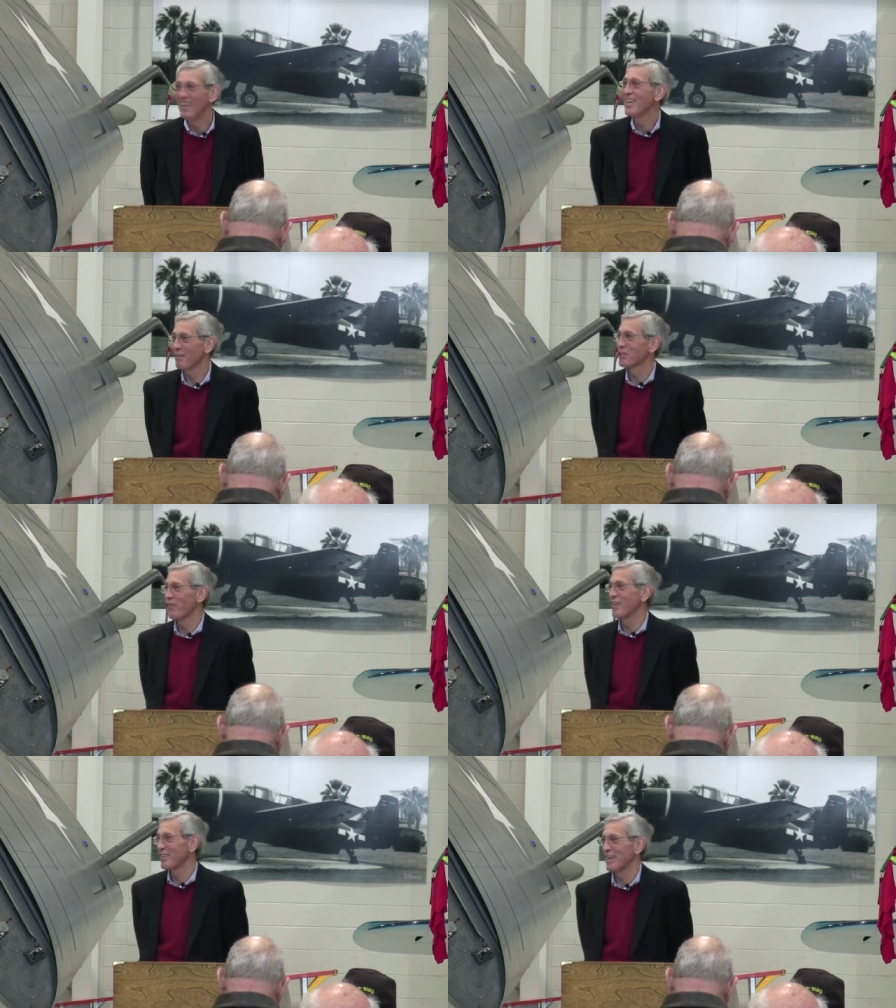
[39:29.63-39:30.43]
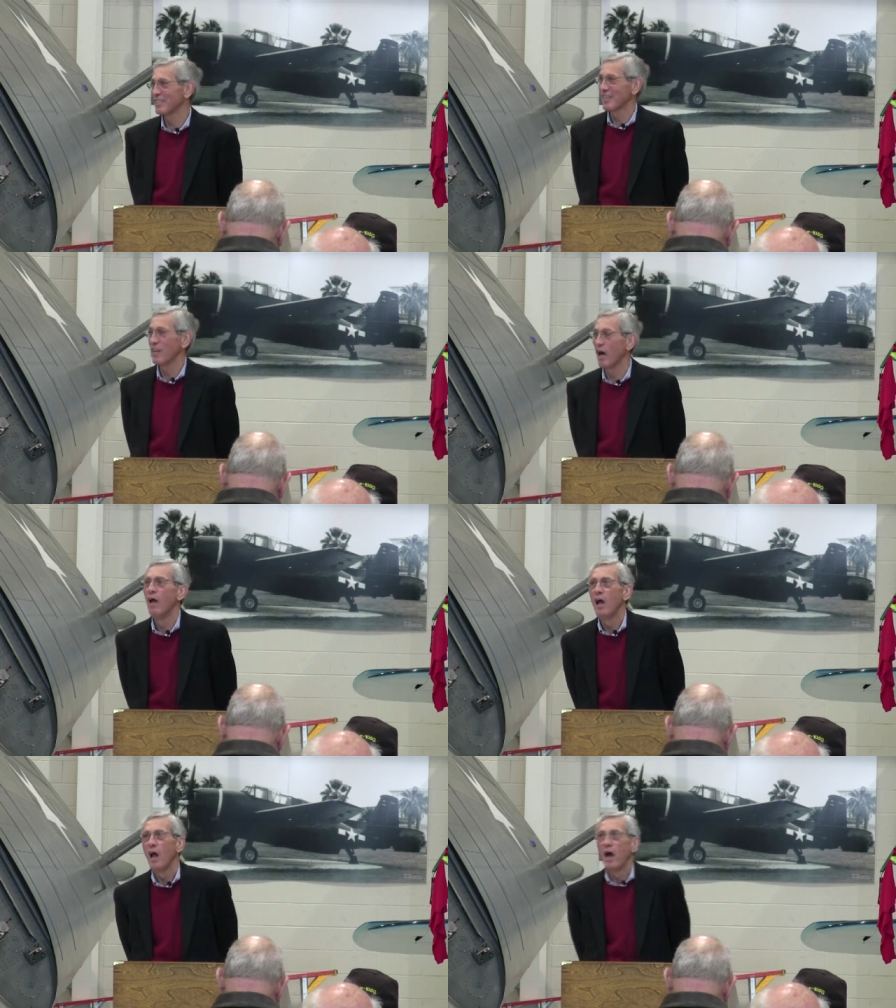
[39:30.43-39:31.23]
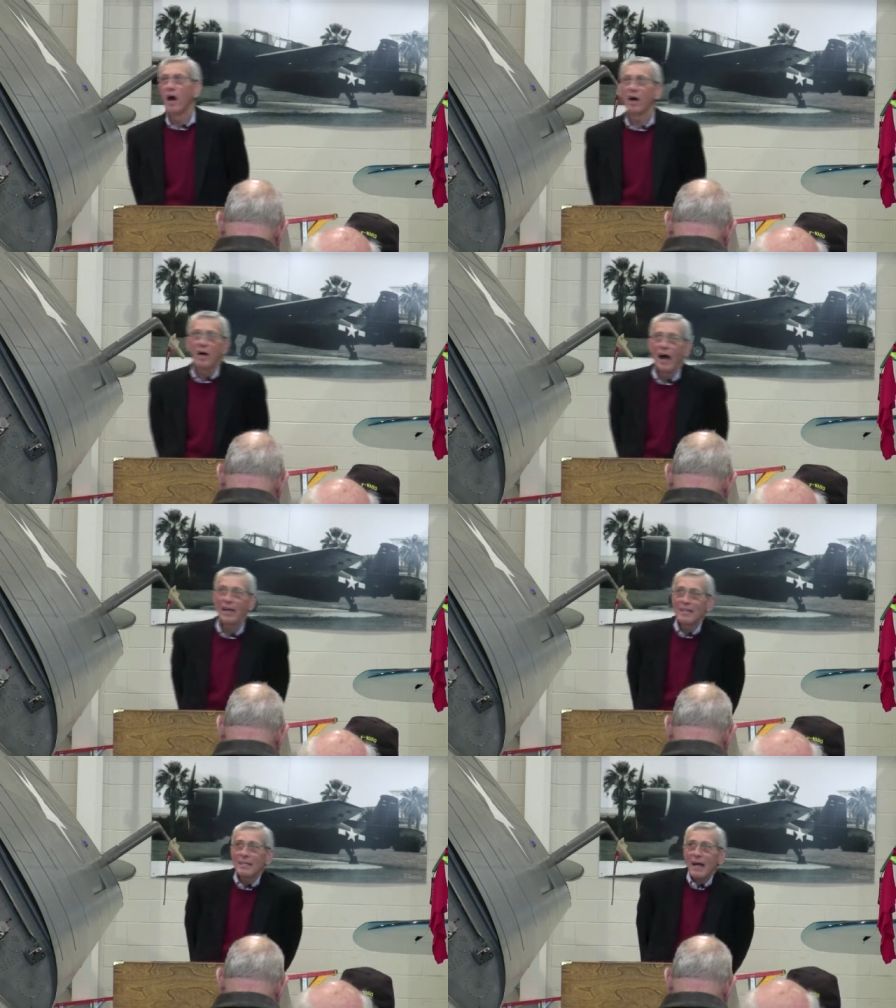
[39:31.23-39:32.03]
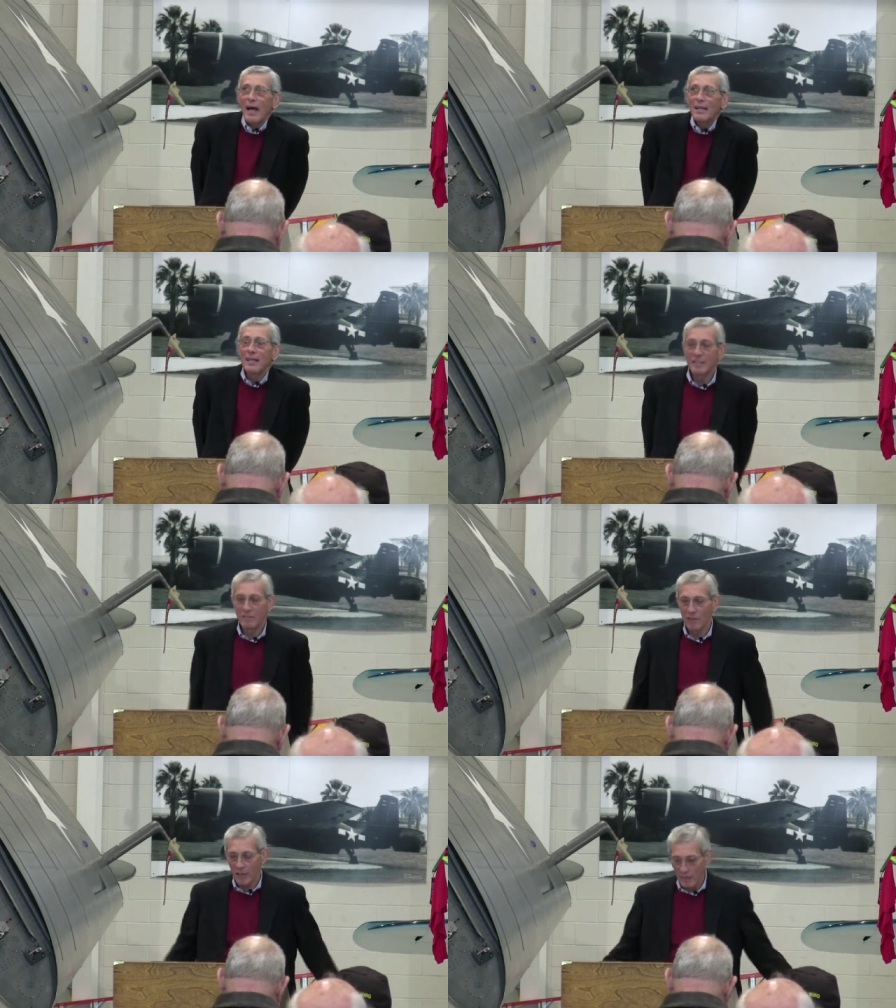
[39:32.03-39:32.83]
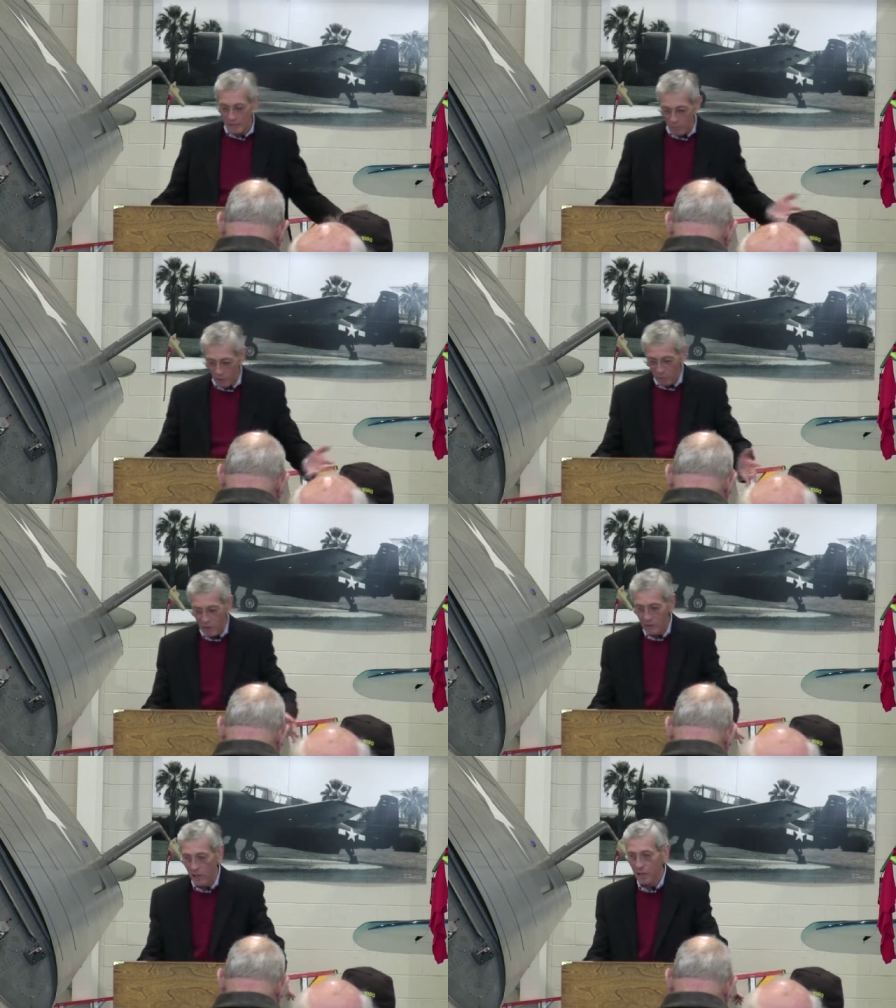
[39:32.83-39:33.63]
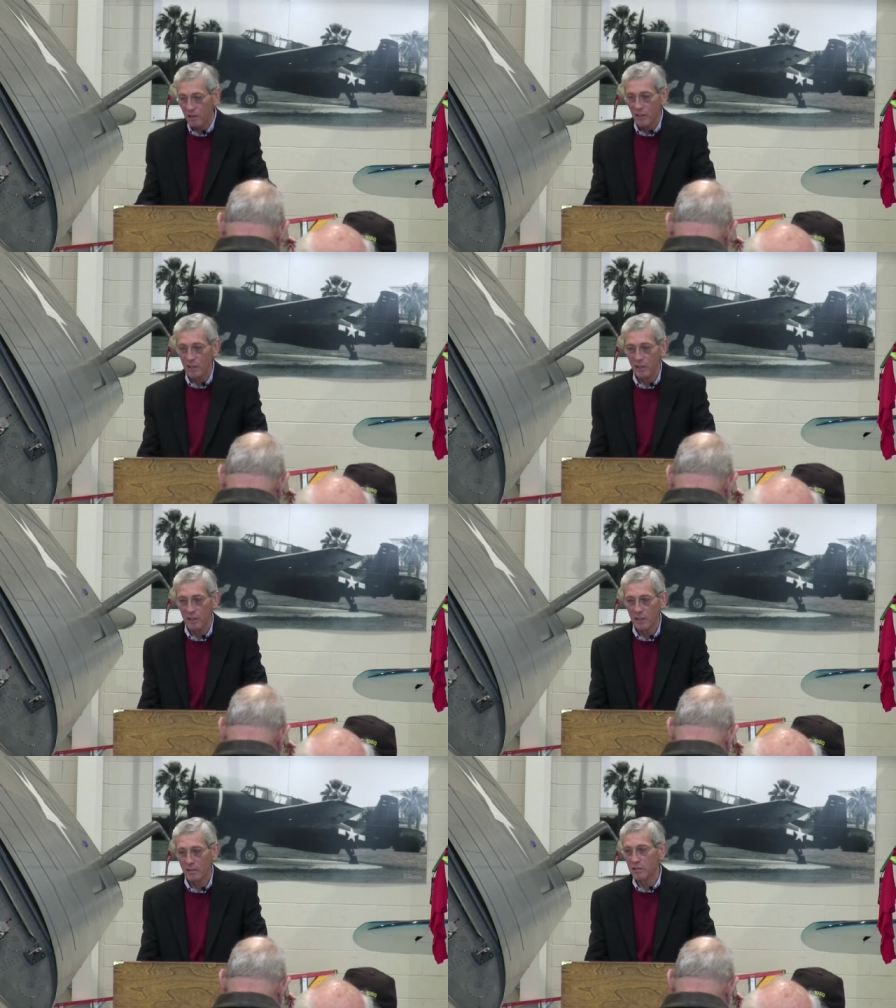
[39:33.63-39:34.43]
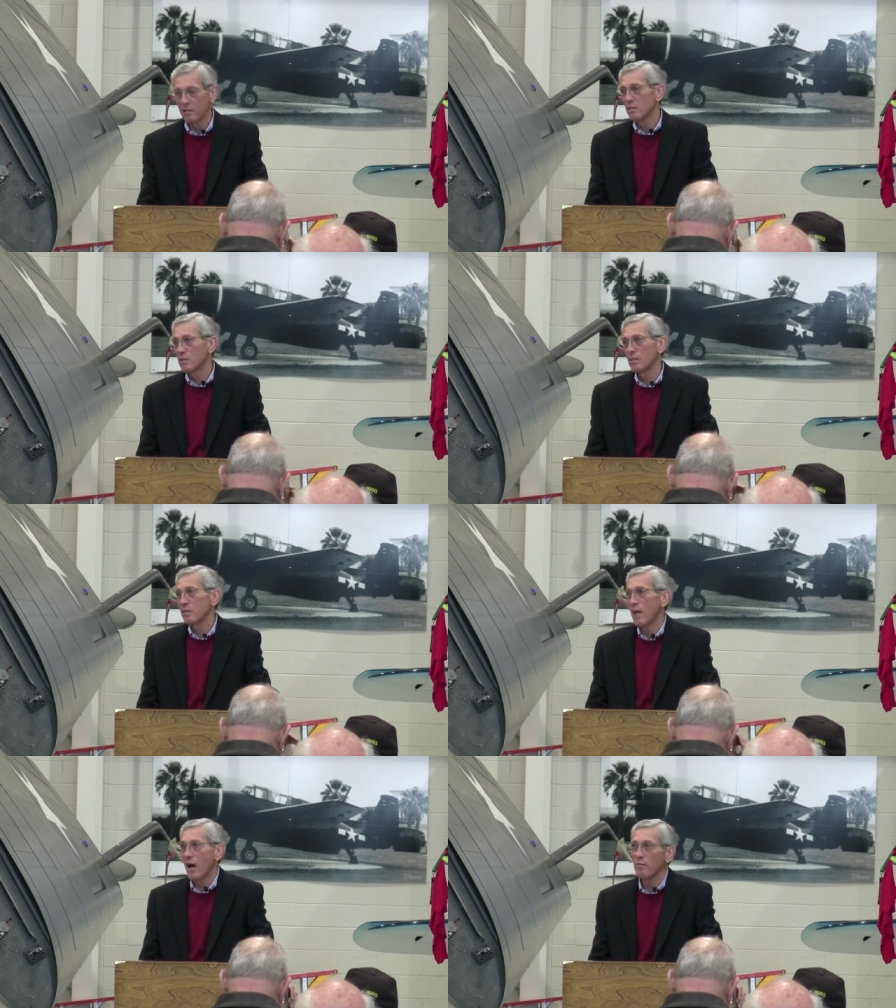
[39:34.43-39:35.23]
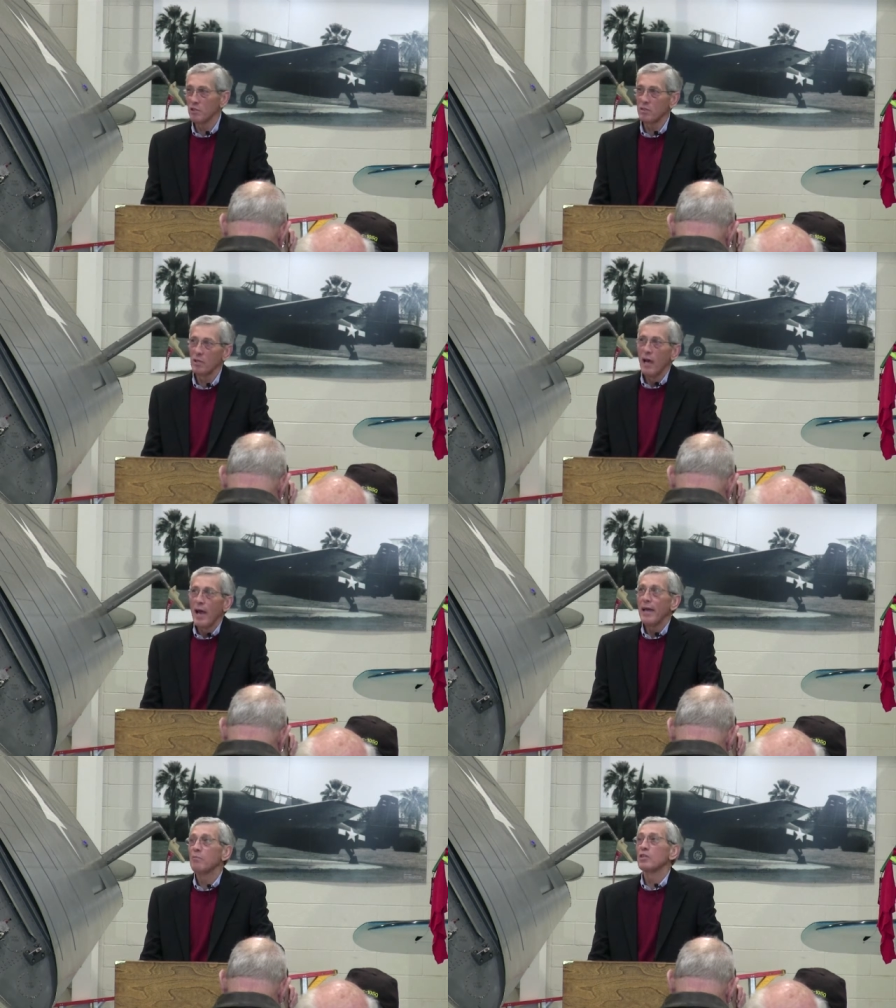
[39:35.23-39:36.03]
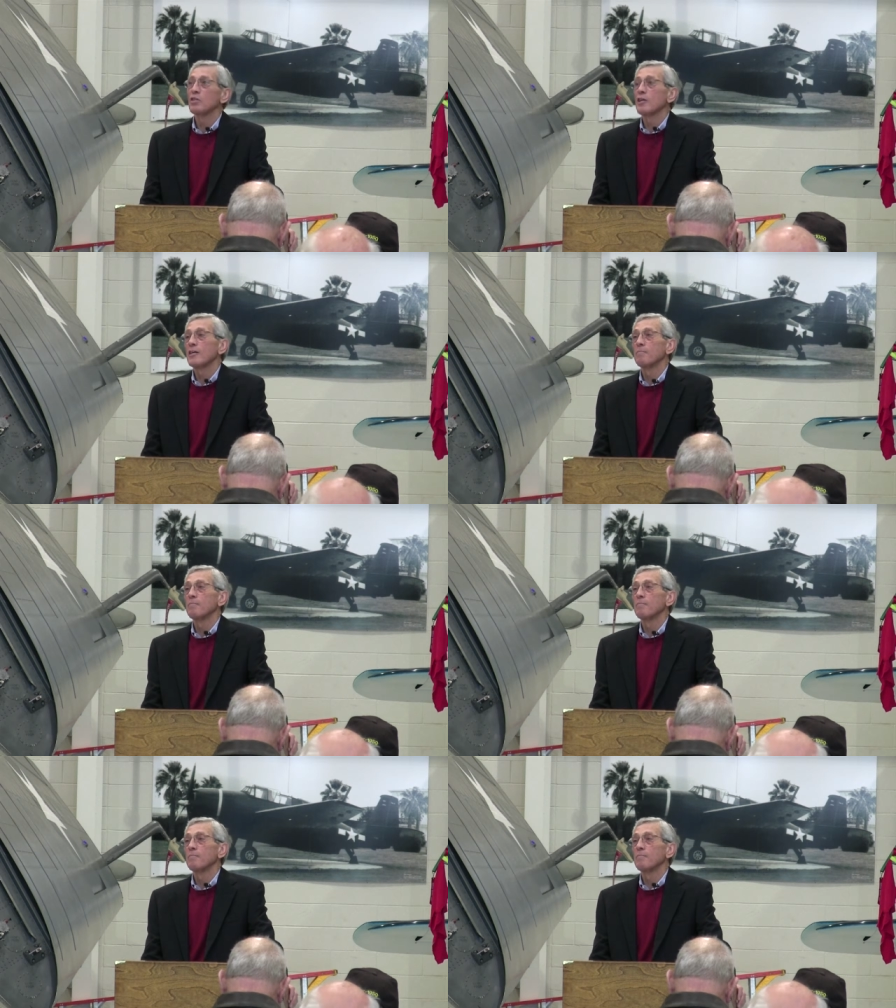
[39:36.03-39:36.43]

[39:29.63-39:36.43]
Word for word: He thought it was fantastic. Yeah, uh, I I didn't relate one way or the other. Uh, it, it, yeah, it was it was.